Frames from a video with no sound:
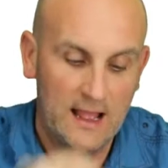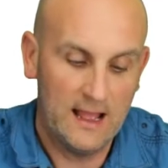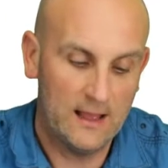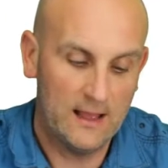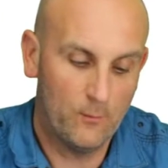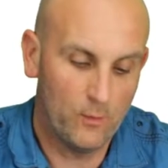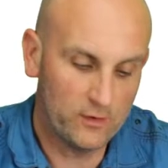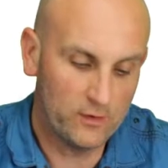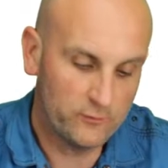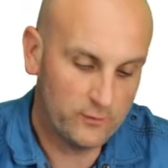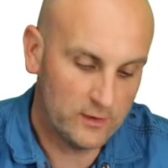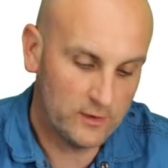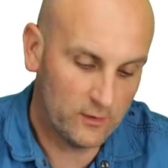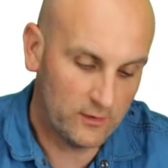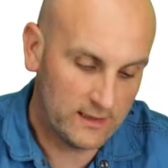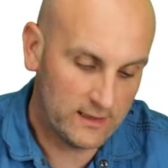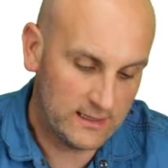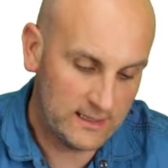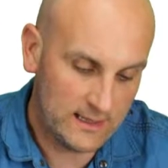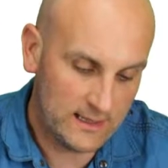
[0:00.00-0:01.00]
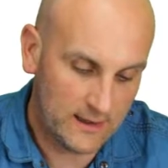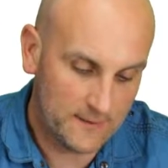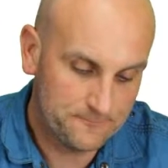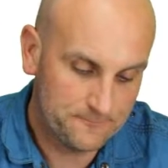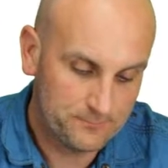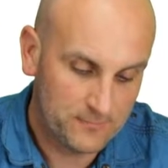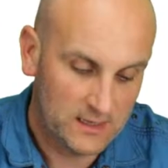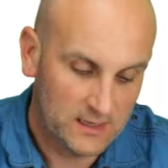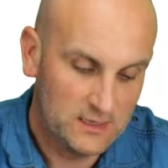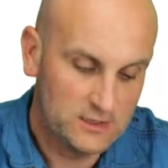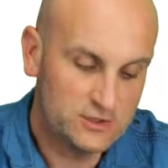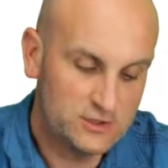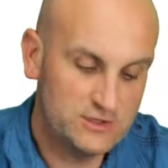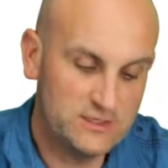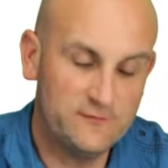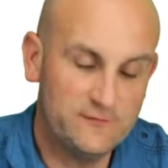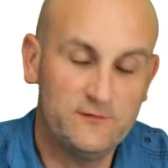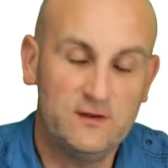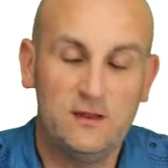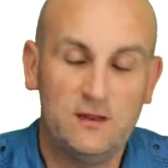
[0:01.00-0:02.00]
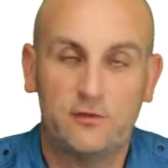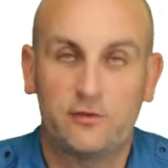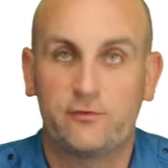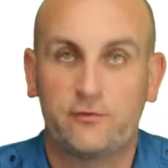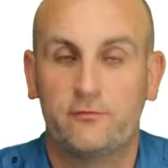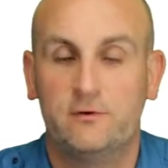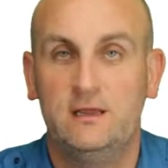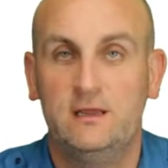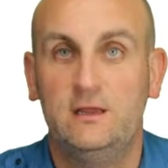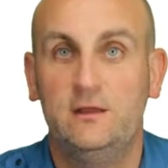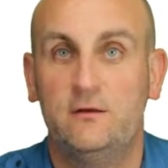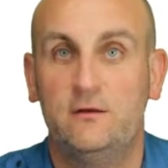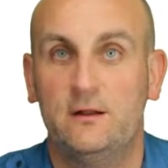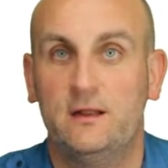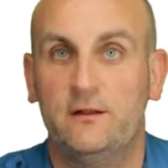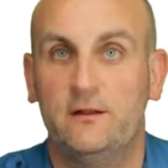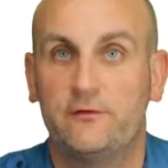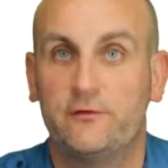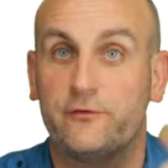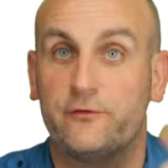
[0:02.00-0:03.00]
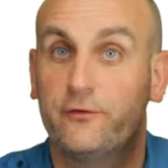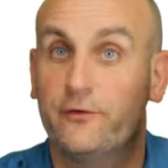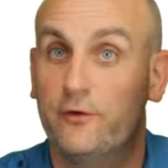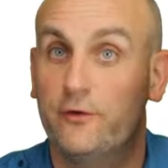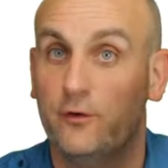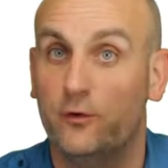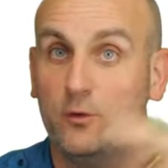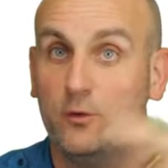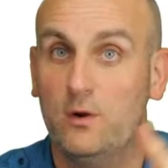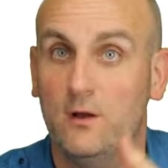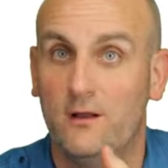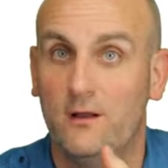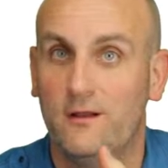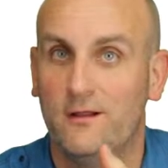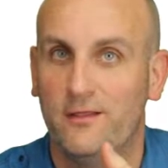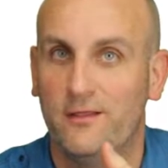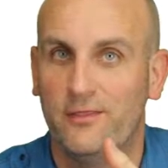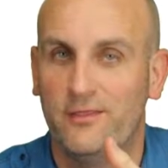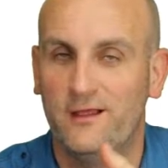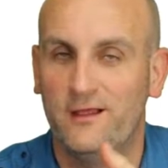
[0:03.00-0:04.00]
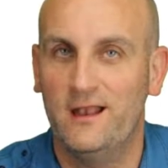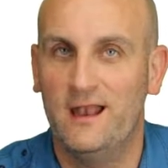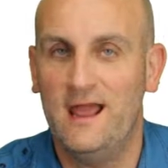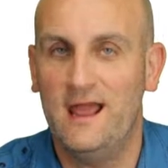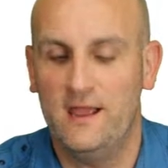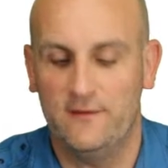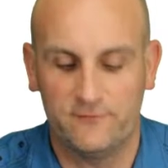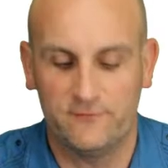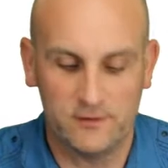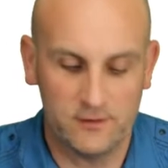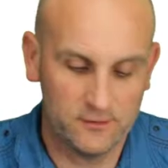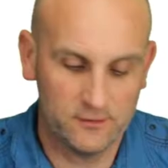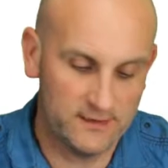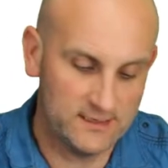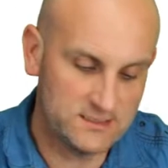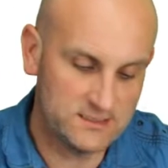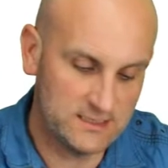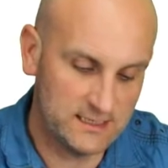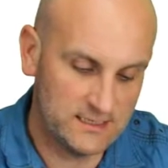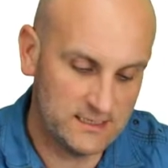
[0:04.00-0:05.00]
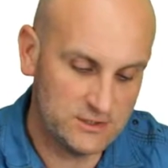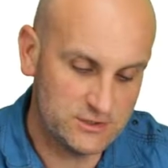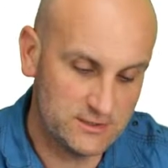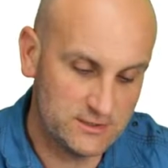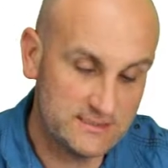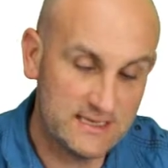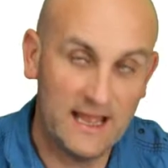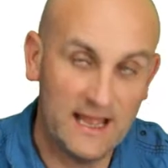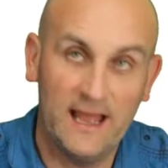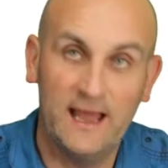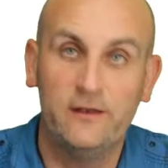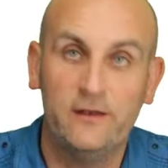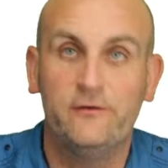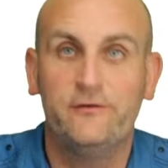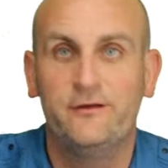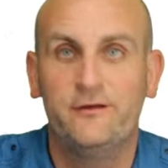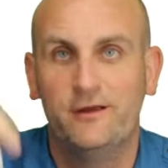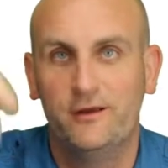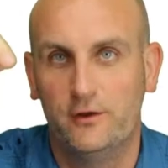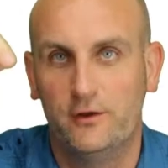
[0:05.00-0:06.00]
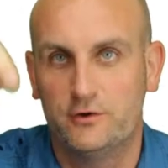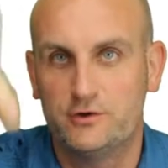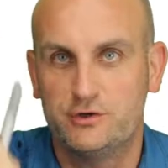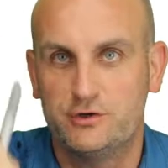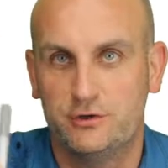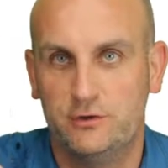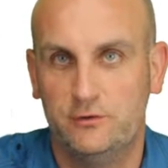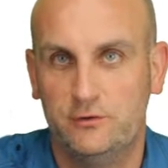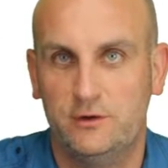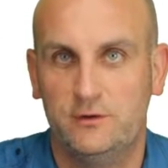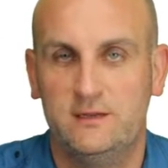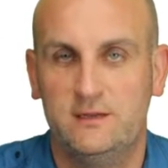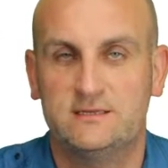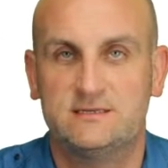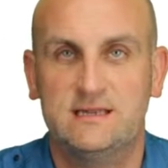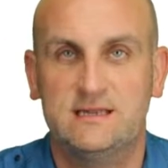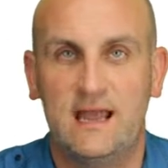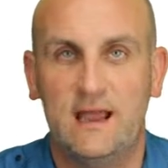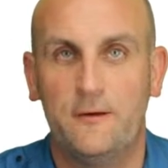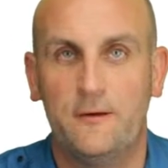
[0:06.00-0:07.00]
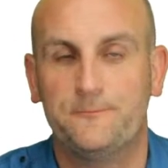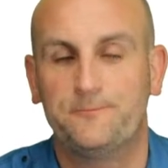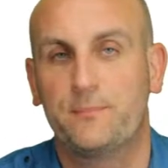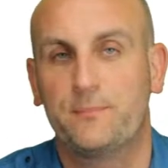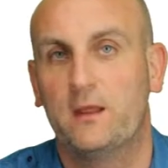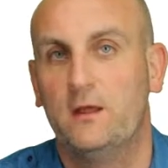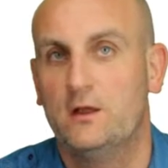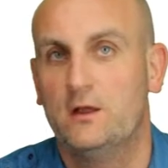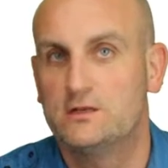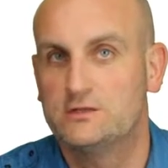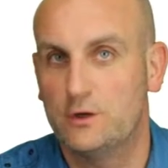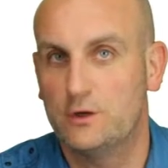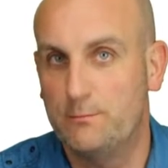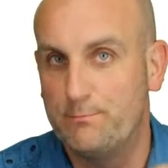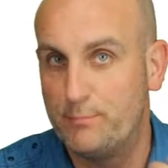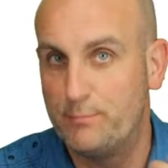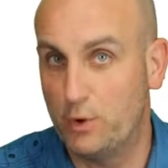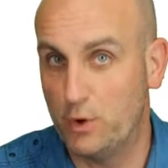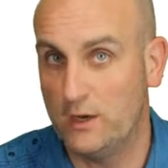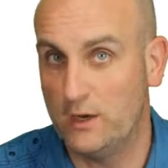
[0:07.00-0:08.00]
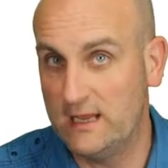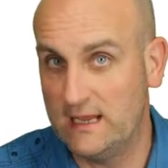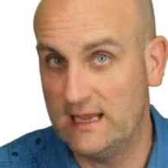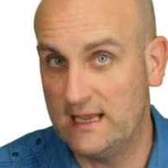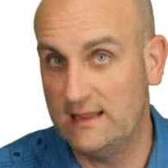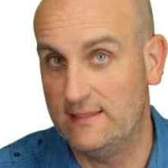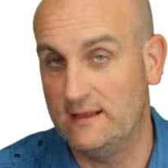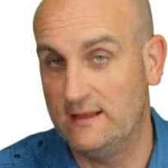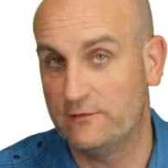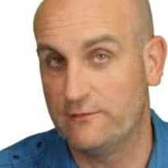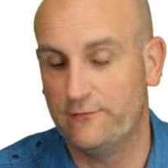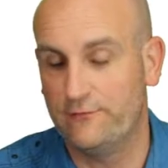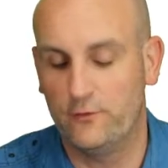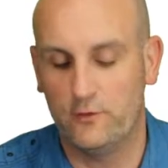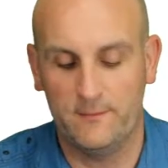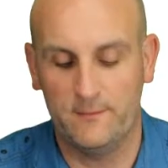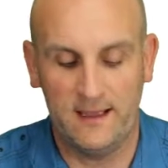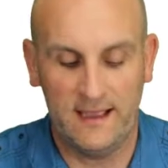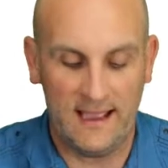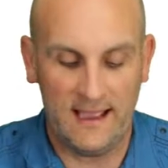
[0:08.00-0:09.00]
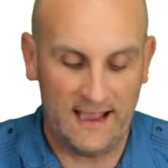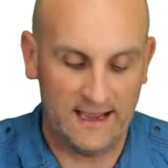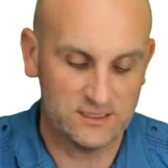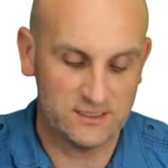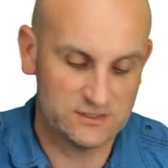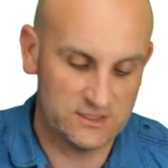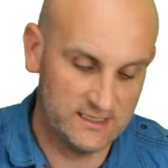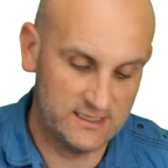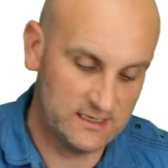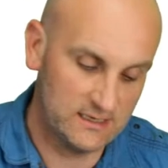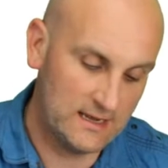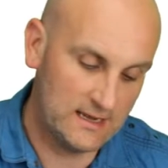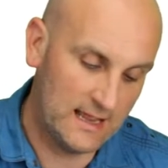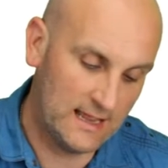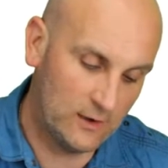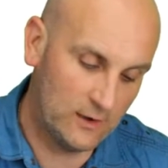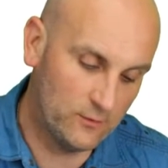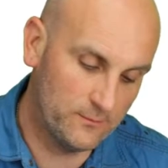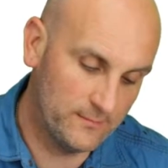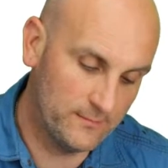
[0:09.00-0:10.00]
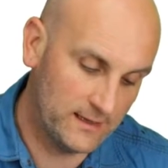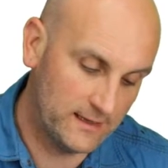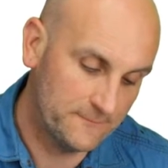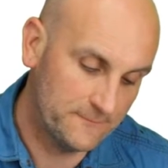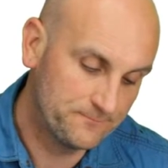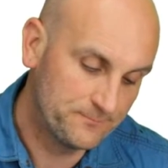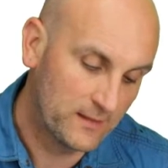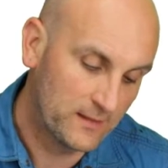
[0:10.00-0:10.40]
And what have we got here? Shift it 3 units to the left. Congratulations. And 2 units down. So putting it in this format actually can help me.